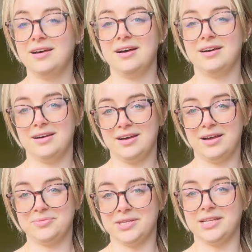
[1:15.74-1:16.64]
I
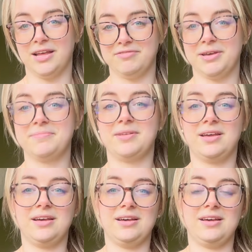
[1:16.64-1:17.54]
really love it.
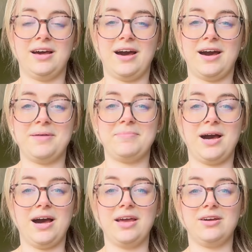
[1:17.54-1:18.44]

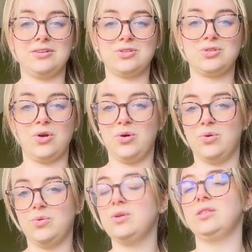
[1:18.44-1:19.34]
I got
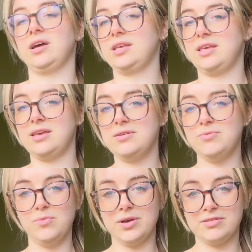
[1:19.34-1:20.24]
so lucky
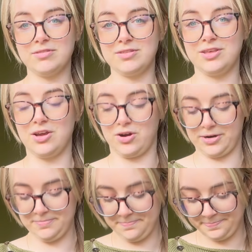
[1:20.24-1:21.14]
with the yarn